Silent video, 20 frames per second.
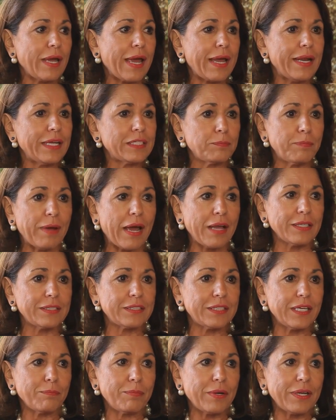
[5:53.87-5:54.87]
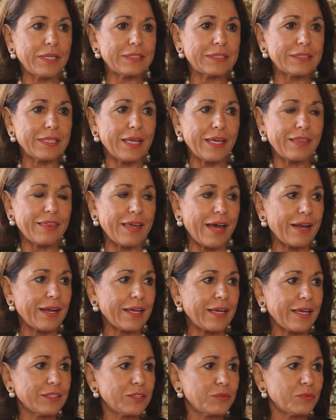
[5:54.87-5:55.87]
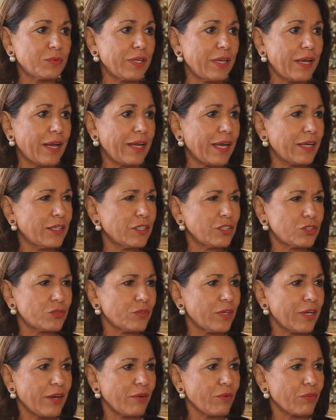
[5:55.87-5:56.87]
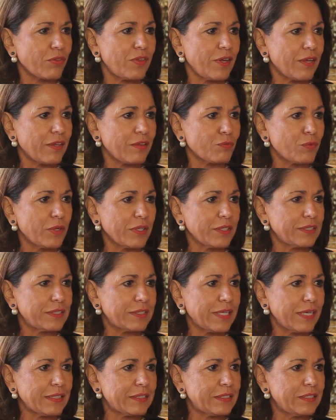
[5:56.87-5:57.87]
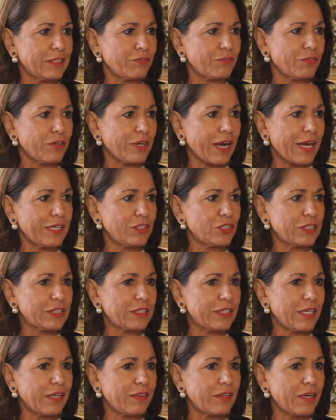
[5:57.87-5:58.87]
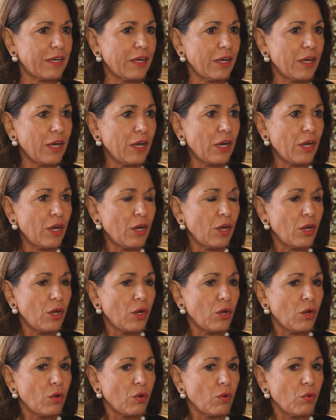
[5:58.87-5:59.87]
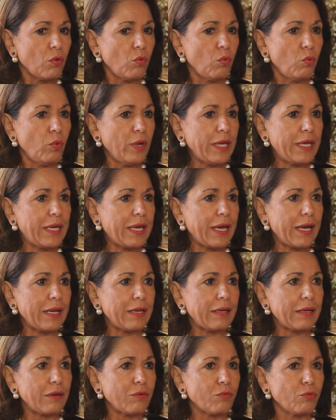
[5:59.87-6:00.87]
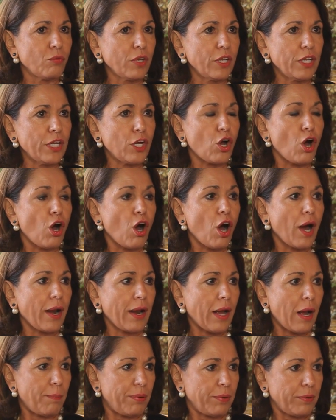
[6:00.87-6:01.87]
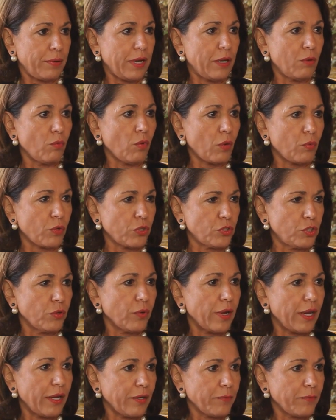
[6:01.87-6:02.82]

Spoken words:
And it's balancing, but it's like that, I guess, in any industry. I don't think real estate is different. I just think that we get really caught up in what we're doing.